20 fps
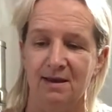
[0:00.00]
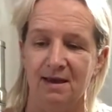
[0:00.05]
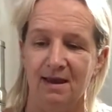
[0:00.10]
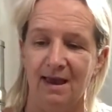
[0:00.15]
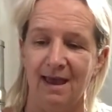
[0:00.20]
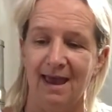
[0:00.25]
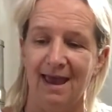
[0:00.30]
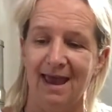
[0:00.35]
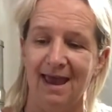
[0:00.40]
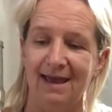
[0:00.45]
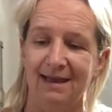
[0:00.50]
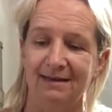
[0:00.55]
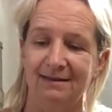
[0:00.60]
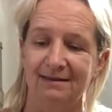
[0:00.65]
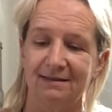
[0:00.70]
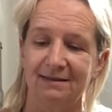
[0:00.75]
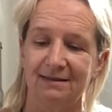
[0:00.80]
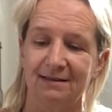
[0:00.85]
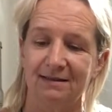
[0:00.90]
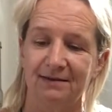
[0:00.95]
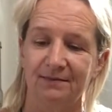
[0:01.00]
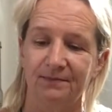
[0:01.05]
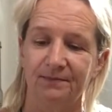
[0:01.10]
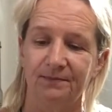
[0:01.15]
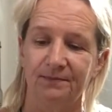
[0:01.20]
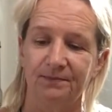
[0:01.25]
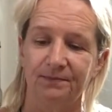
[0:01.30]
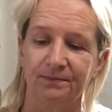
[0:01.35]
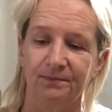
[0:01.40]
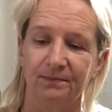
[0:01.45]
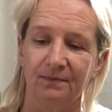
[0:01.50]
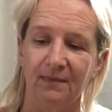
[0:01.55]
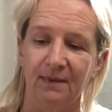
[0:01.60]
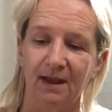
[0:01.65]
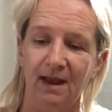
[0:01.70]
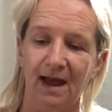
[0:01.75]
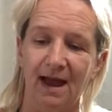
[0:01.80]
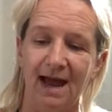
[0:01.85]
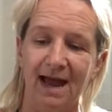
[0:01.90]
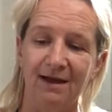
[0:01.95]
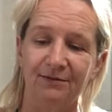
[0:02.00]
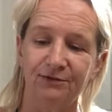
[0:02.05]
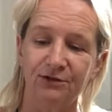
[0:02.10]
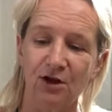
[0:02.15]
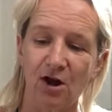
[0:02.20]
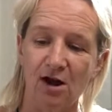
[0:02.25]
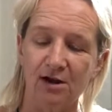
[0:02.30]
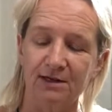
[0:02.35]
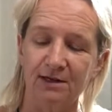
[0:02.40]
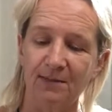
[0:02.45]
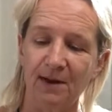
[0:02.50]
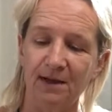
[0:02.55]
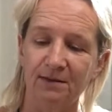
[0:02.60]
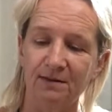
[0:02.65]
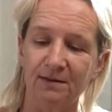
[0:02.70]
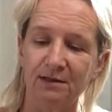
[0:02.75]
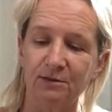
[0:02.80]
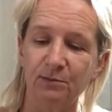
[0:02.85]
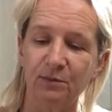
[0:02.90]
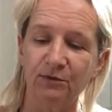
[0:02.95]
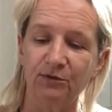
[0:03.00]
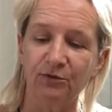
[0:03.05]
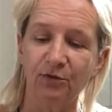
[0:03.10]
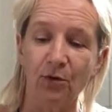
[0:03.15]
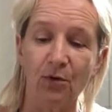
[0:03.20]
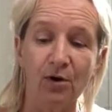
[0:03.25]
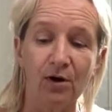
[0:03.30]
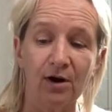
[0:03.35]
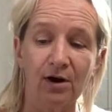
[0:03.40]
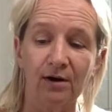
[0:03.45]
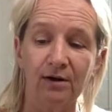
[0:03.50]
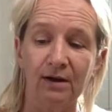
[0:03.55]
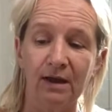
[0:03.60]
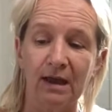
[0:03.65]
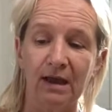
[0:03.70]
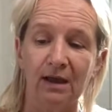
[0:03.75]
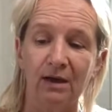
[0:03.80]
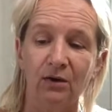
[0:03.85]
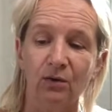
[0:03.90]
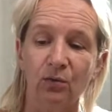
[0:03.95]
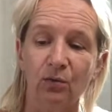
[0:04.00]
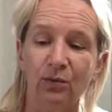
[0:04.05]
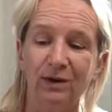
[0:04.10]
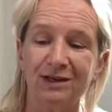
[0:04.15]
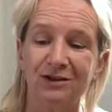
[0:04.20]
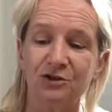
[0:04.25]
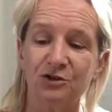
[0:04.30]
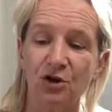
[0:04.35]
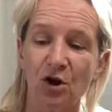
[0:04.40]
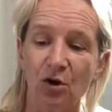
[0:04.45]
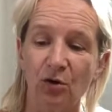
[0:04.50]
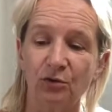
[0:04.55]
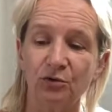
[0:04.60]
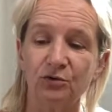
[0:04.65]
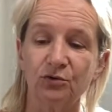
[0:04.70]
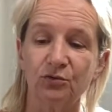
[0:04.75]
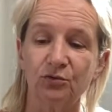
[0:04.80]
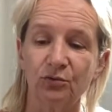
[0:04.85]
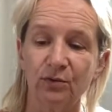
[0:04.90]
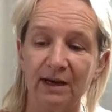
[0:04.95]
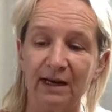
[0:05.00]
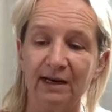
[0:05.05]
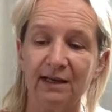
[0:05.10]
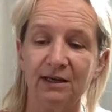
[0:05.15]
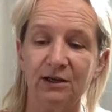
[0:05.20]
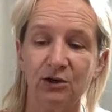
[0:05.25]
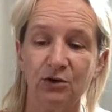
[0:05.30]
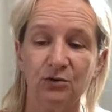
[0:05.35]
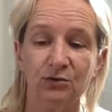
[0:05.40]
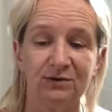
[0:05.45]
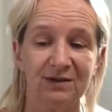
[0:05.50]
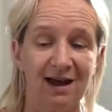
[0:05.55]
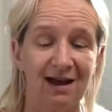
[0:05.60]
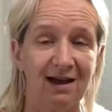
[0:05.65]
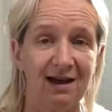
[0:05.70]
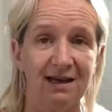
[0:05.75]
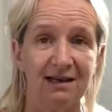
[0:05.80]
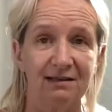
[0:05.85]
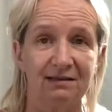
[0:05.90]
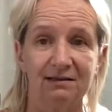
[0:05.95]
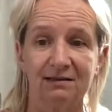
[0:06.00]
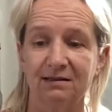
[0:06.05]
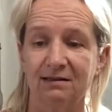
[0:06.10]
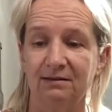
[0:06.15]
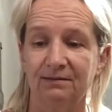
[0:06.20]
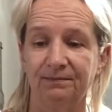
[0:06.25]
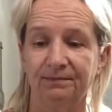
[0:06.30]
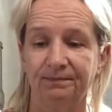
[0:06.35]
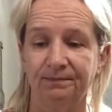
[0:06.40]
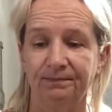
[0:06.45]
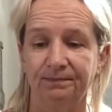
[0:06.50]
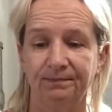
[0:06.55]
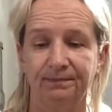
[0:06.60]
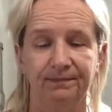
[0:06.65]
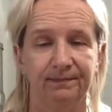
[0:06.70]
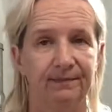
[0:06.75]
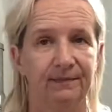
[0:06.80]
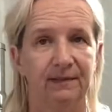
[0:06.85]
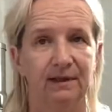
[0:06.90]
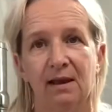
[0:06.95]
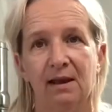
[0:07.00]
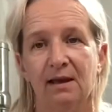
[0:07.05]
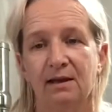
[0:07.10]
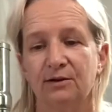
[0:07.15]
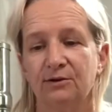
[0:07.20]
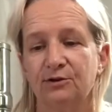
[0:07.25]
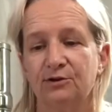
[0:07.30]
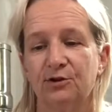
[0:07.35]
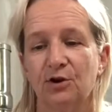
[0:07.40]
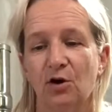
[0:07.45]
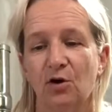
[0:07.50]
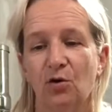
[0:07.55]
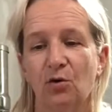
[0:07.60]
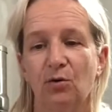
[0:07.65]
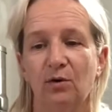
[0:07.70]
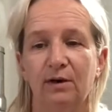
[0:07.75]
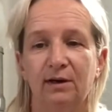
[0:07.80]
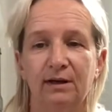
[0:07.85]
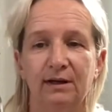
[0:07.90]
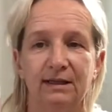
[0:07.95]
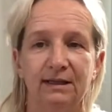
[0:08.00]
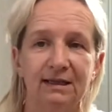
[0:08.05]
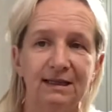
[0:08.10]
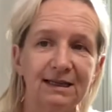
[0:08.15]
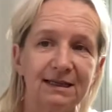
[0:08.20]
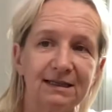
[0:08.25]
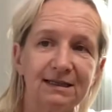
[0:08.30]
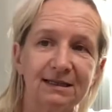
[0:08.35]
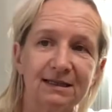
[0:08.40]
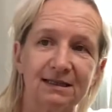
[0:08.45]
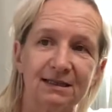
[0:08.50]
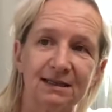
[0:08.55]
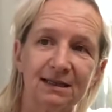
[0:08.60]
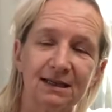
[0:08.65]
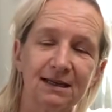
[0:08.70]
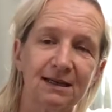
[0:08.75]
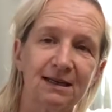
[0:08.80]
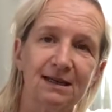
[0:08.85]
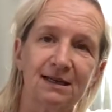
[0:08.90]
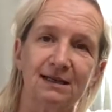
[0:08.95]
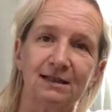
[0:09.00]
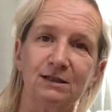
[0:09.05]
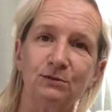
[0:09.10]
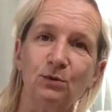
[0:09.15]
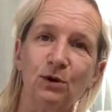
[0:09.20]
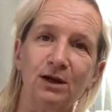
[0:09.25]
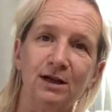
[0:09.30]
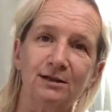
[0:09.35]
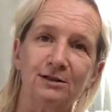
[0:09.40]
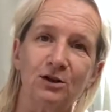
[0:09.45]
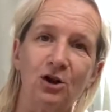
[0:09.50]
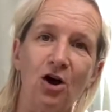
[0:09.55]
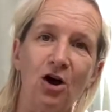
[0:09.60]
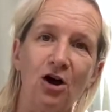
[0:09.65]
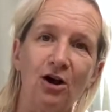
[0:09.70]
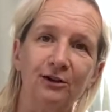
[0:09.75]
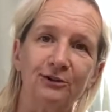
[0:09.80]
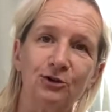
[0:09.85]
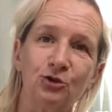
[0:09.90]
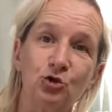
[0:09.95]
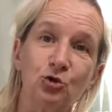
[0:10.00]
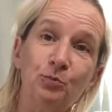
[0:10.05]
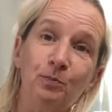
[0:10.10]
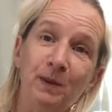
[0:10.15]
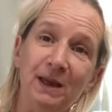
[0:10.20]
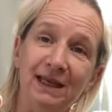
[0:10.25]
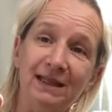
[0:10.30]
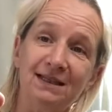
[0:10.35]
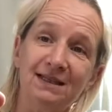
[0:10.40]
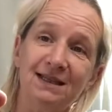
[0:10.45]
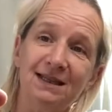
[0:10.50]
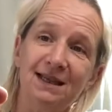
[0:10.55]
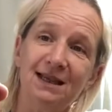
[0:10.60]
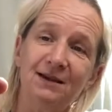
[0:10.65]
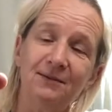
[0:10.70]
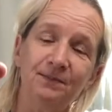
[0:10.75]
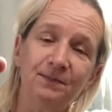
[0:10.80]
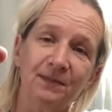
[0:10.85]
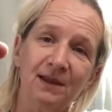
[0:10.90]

And I have talked about this before, we don't really use ice. So this is what is called Shpitzy,